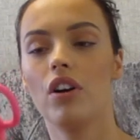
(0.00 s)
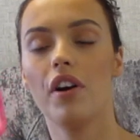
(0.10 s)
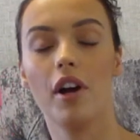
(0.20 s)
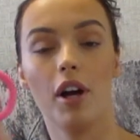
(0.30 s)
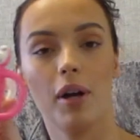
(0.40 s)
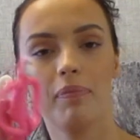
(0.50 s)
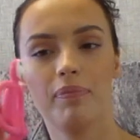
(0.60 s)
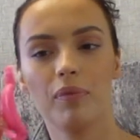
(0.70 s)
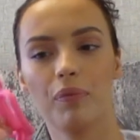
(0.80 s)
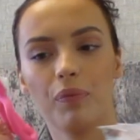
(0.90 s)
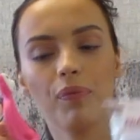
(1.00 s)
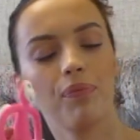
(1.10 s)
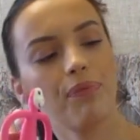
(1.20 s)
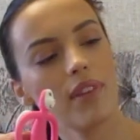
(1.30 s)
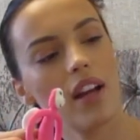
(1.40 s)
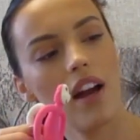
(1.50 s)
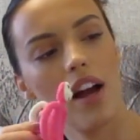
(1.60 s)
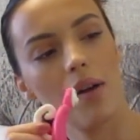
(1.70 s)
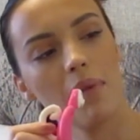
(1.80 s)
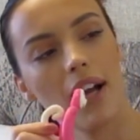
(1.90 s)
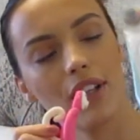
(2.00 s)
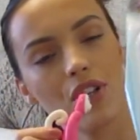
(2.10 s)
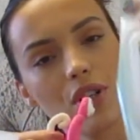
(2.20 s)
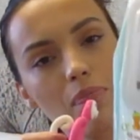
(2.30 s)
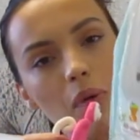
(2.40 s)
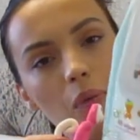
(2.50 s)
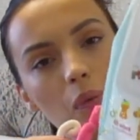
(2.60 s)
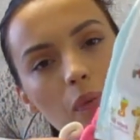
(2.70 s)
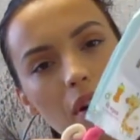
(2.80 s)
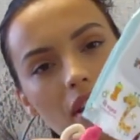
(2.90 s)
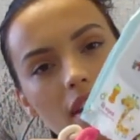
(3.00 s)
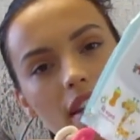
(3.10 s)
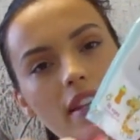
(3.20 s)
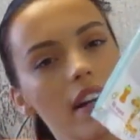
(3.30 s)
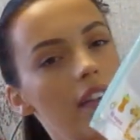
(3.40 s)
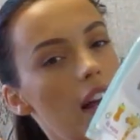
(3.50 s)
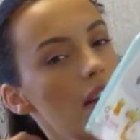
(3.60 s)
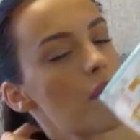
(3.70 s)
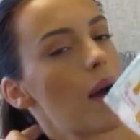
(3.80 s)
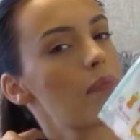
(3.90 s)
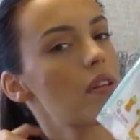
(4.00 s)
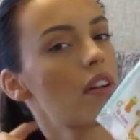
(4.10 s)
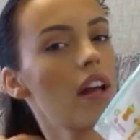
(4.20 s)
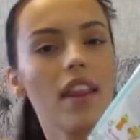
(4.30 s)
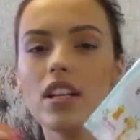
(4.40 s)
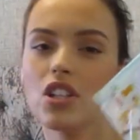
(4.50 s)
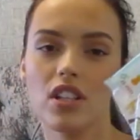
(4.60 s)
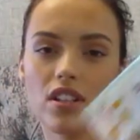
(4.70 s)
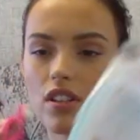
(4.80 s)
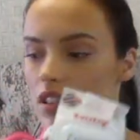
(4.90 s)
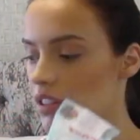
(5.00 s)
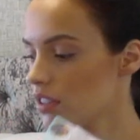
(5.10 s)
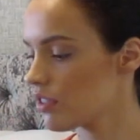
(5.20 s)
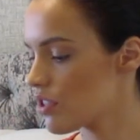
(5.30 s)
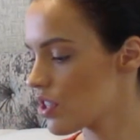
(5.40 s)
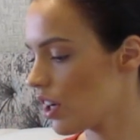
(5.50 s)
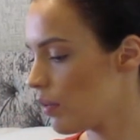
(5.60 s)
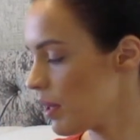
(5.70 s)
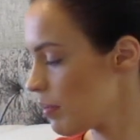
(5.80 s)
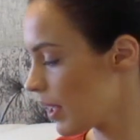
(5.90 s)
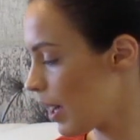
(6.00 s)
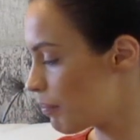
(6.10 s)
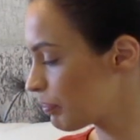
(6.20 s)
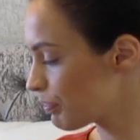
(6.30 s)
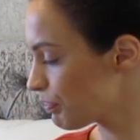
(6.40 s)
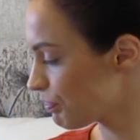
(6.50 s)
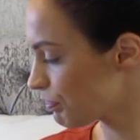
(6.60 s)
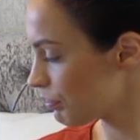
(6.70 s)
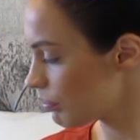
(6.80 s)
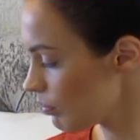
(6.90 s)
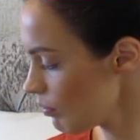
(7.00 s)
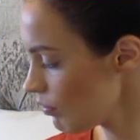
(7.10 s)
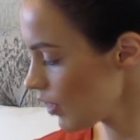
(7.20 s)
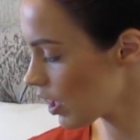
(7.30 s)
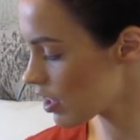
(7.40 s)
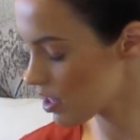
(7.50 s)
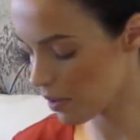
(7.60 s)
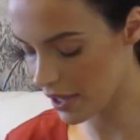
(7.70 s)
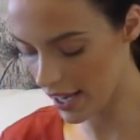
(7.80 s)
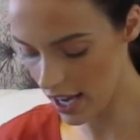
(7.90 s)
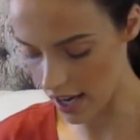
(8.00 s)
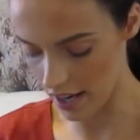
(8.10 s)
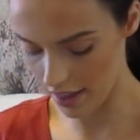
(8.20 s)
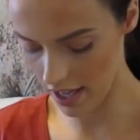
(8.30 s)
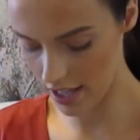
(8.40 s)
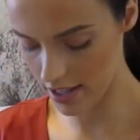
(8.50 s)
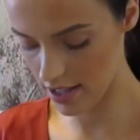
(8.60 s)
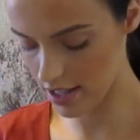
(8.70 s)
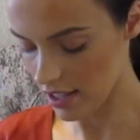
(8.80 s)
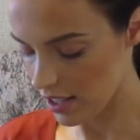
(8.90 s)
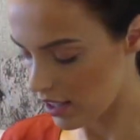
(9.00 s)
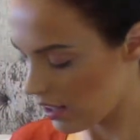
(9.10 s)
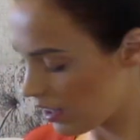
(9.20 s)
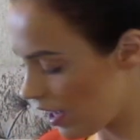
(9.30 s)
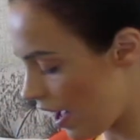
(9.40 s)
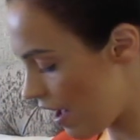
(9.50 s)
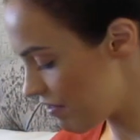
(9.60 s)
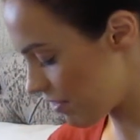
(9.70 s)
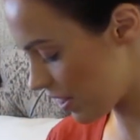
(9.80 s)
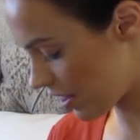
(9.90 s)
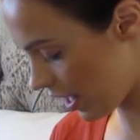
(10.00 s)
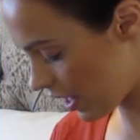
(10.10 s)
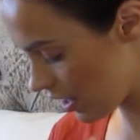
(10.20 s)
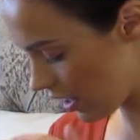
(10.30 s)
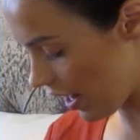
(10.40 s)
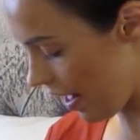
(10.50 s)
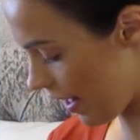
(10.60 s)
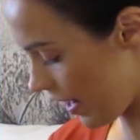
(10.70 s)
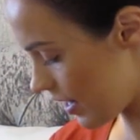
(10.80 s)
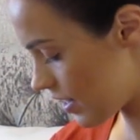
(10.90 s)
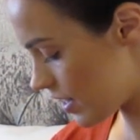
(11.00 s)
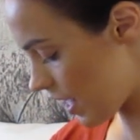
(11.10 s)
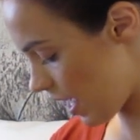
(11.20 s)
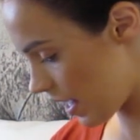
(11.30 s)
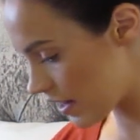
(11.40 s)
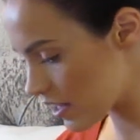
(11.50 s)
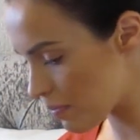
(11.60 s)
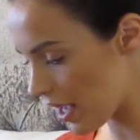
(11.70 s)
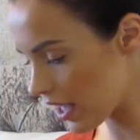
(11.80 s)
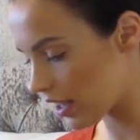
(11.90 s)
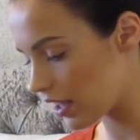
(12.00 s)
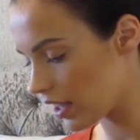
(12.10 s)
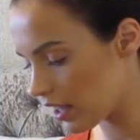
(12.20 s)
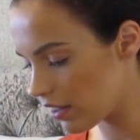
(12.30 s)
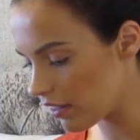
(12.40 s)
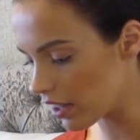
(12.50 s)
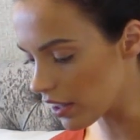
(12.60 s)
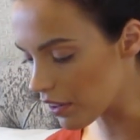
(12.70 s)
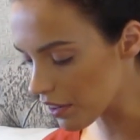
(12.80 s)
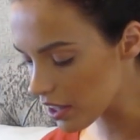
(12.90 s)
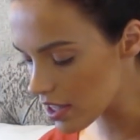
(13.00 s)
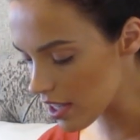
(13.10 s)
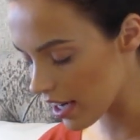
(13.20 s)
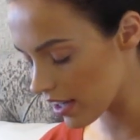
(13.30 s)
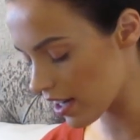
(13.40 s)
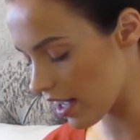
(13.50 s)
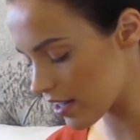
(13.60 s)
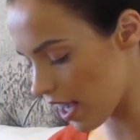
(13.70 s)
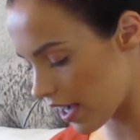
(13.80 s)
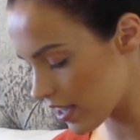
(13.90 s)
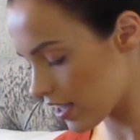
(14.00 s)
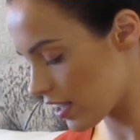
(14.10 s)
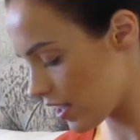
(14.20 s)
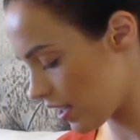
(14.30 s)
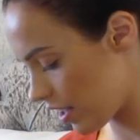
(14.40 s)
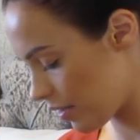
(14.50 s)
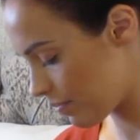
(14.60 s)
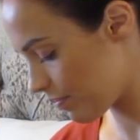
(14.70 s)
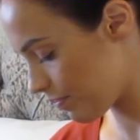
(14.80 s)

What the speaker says: or her, I can just put one of these sterilised wipes on it, and then she's good to go in again. So yeah, that's everything inside this bag. I really don't think there's anything else hiding in here.